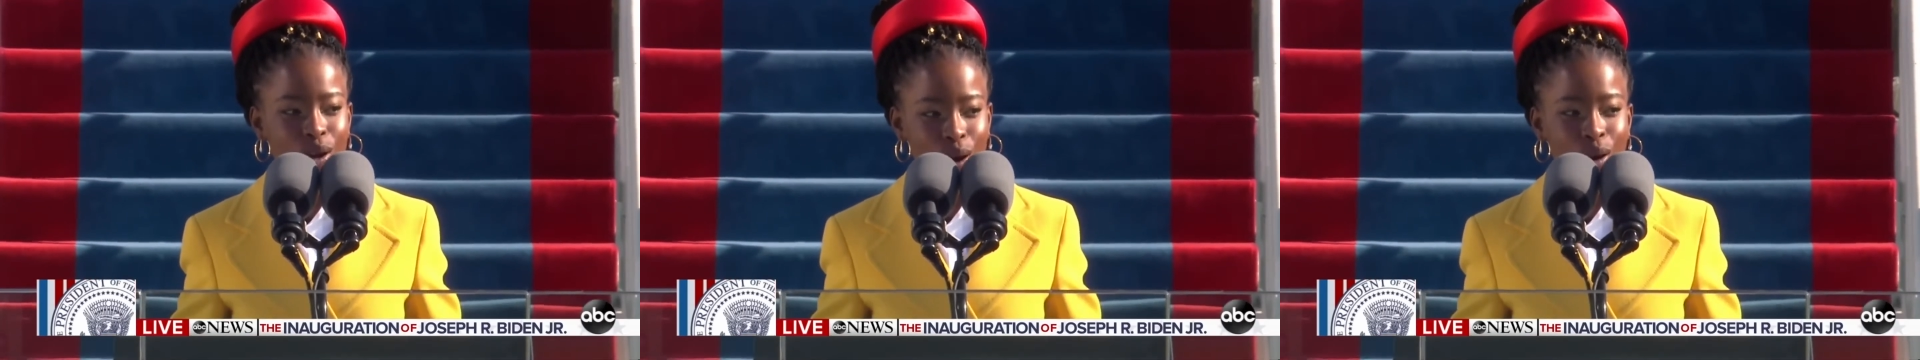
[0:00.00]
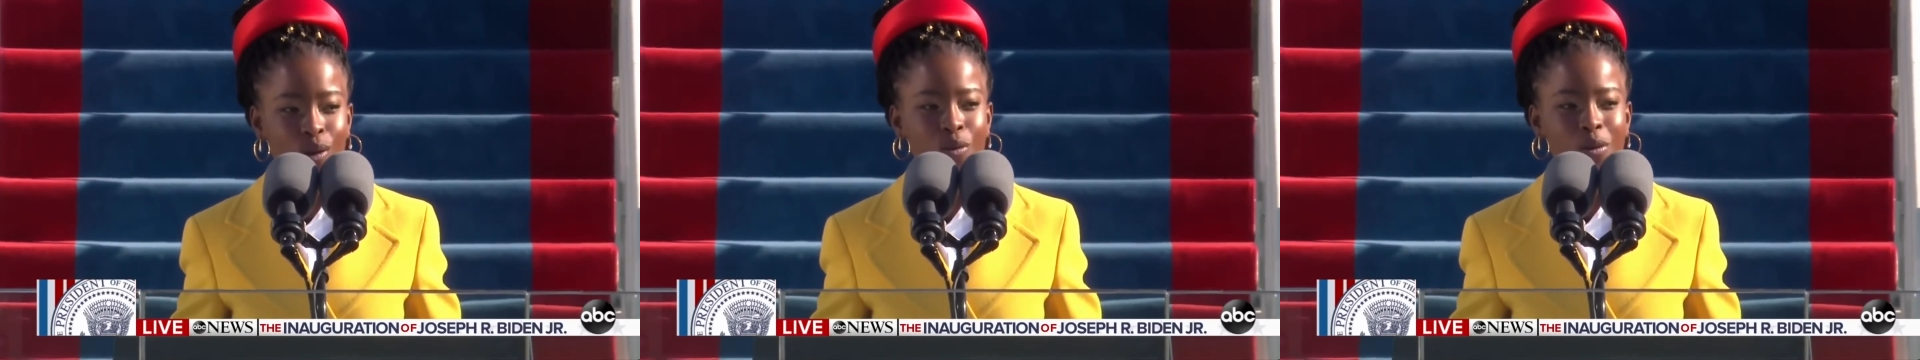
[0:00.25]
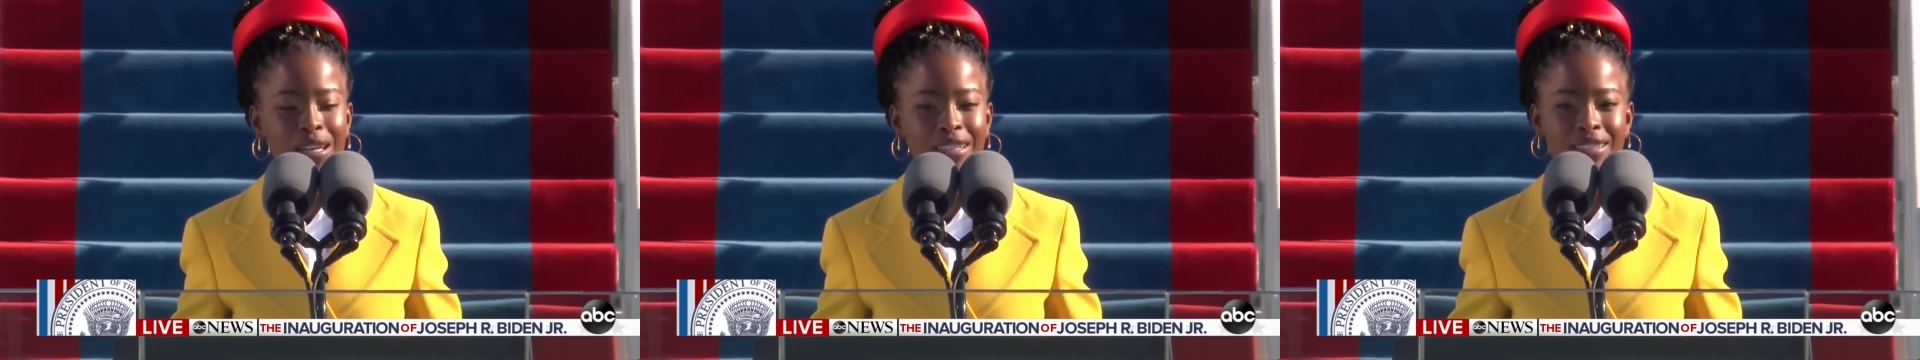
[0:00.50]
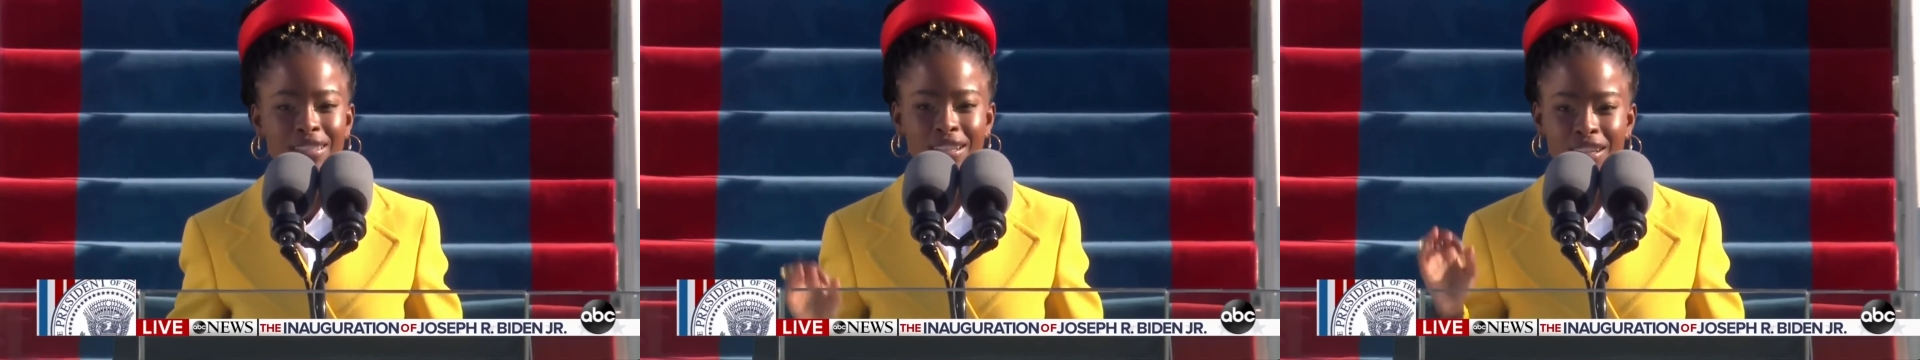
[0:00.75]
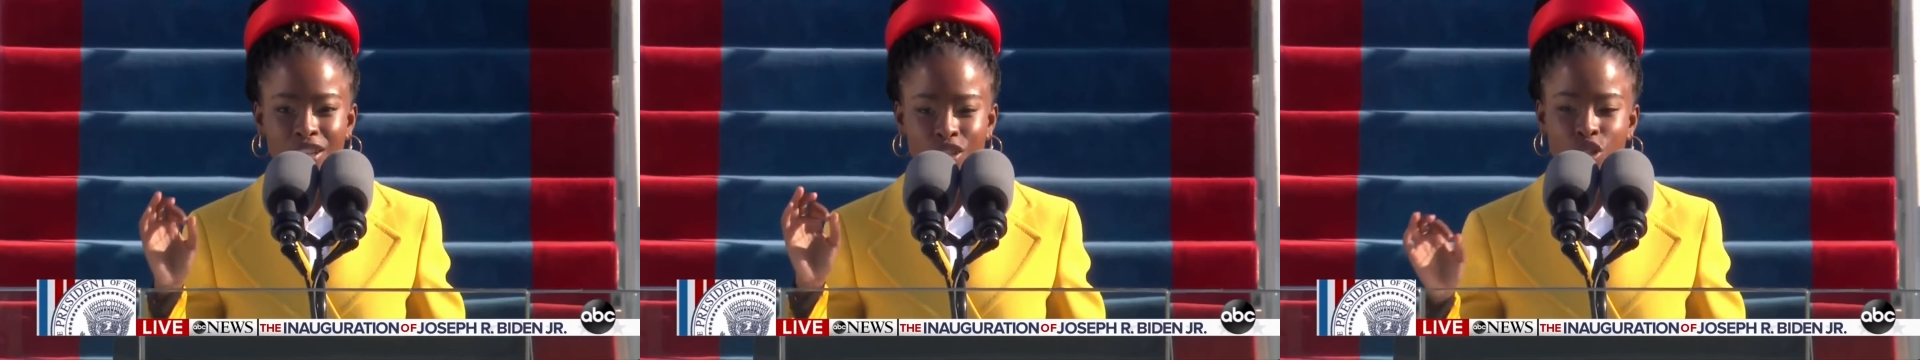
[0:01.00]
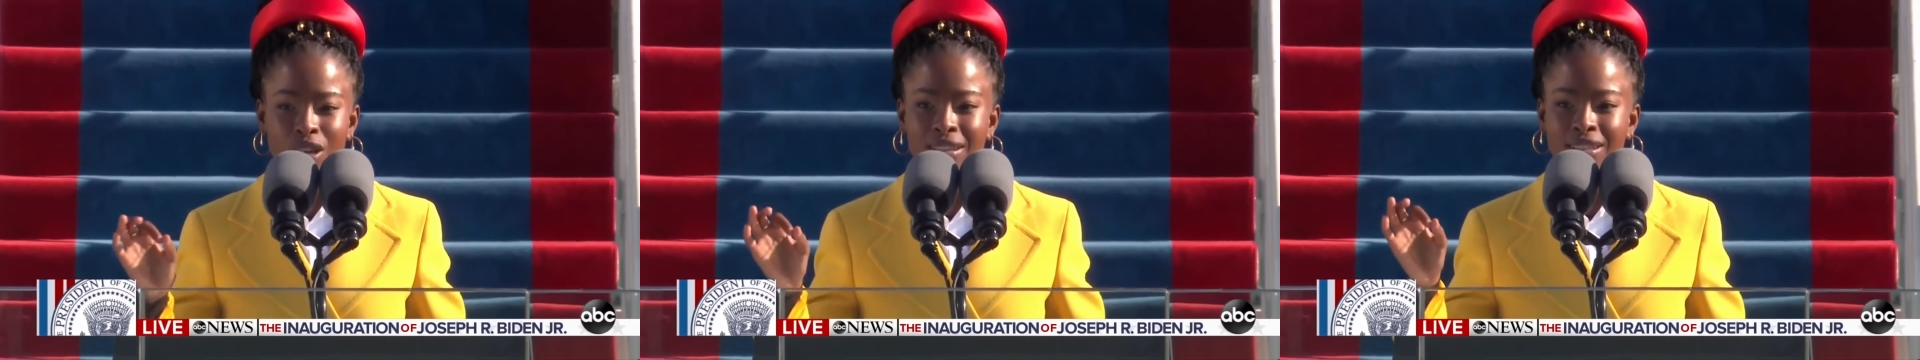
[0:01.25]
always
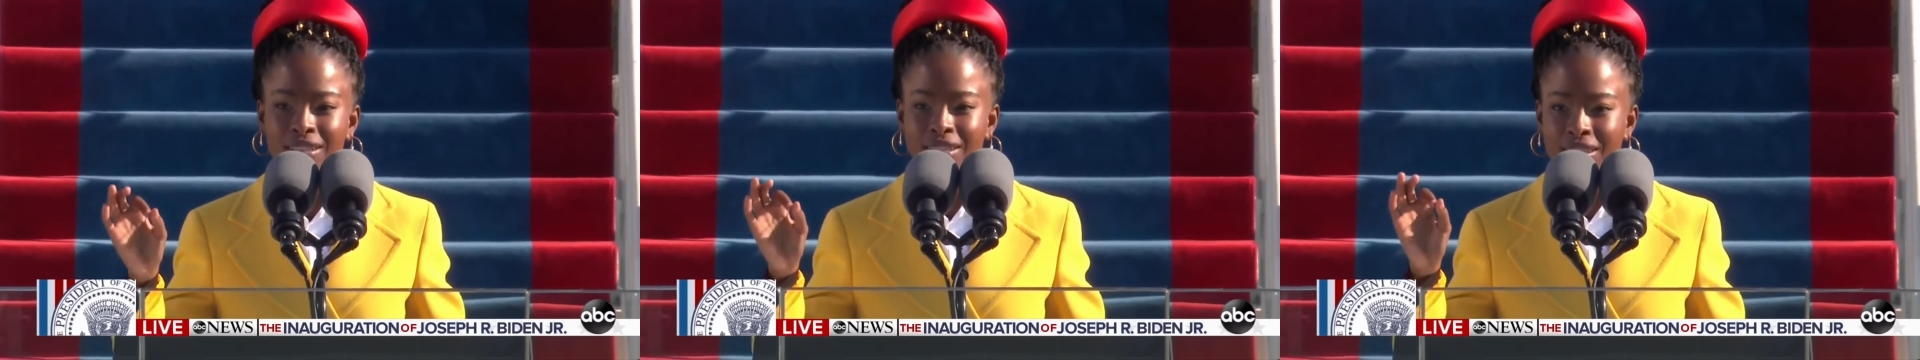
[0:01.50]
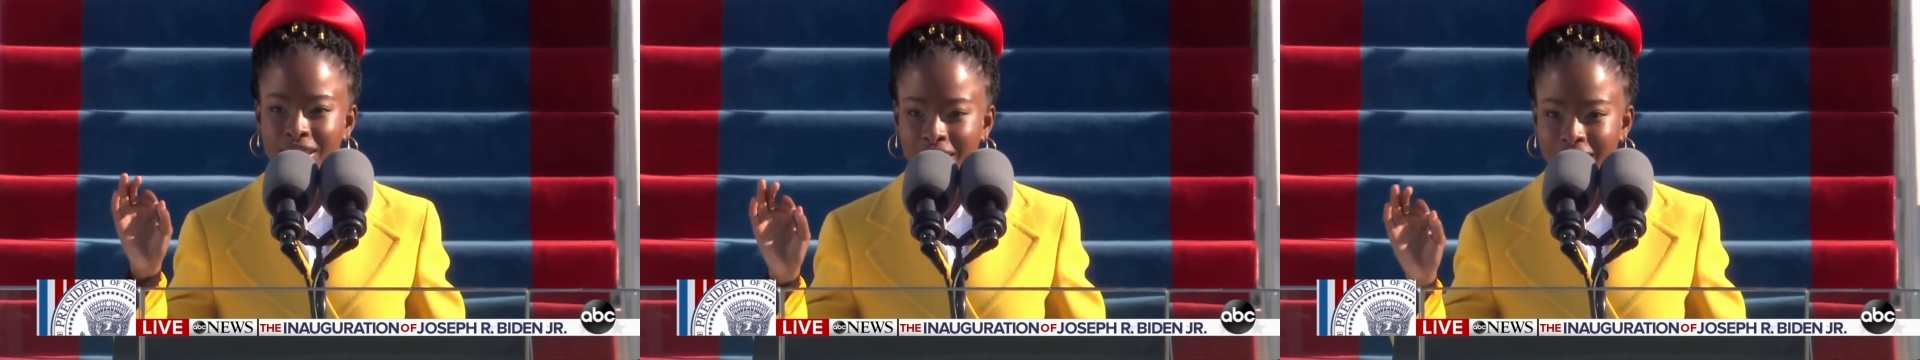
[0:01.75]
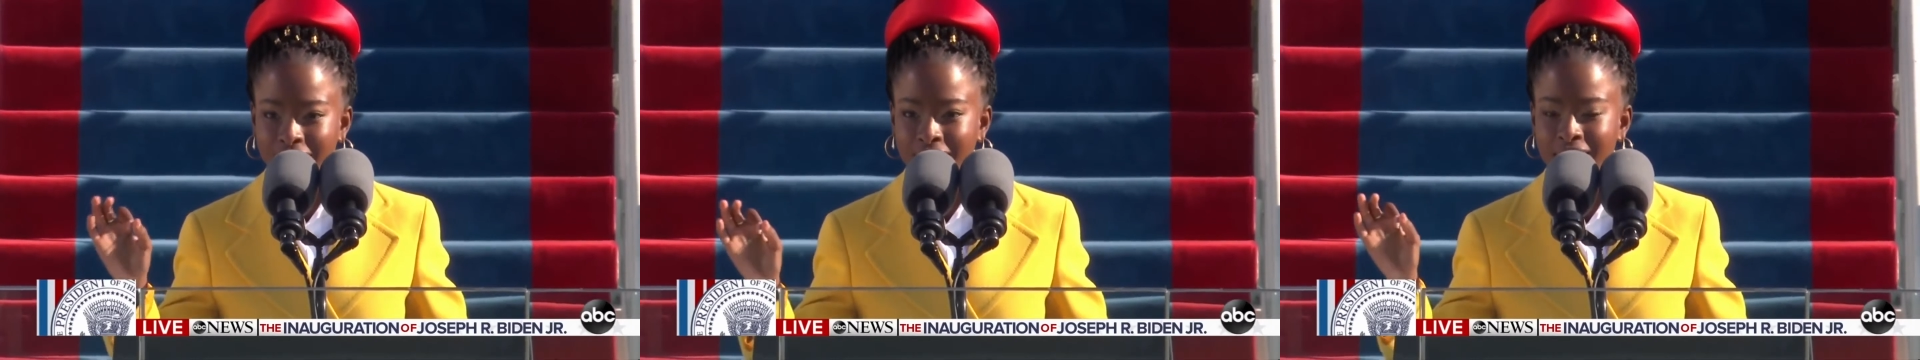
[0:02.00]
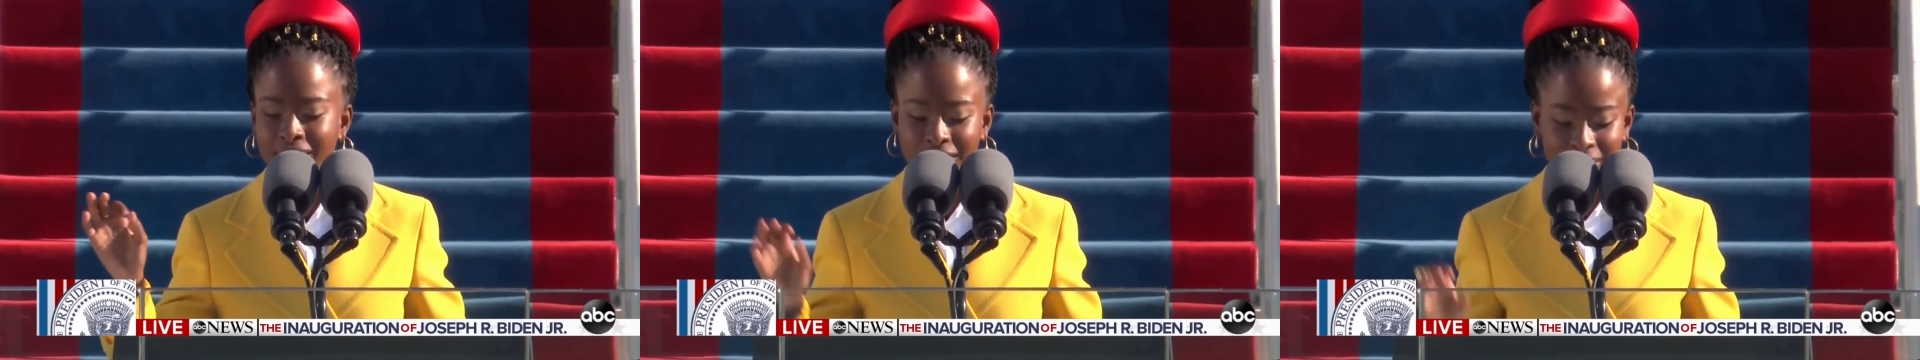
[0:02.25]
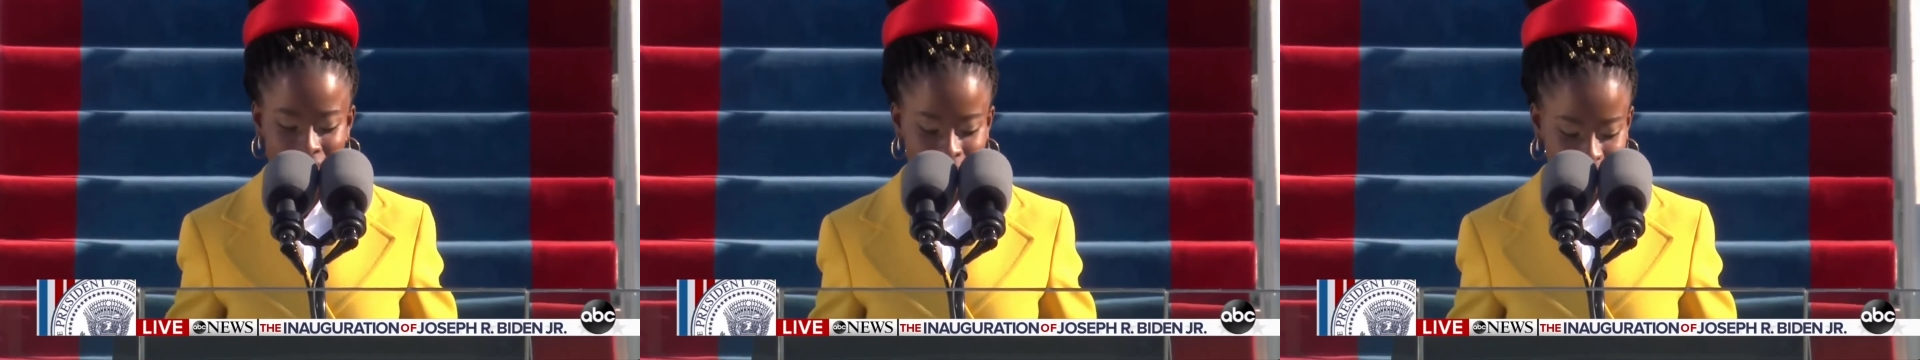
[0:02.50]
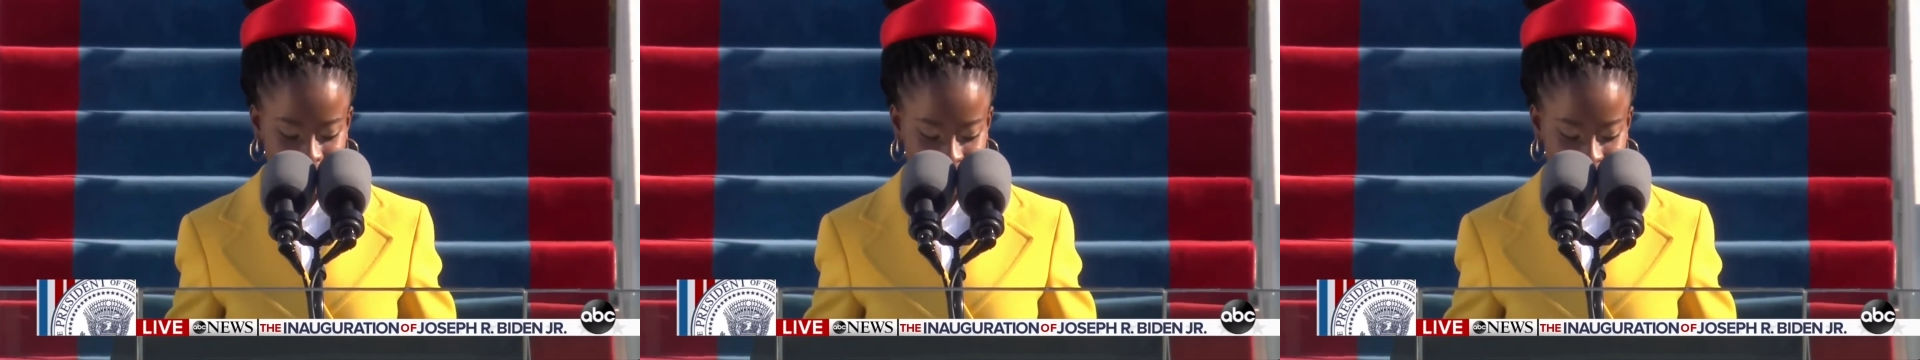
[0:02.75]
just is.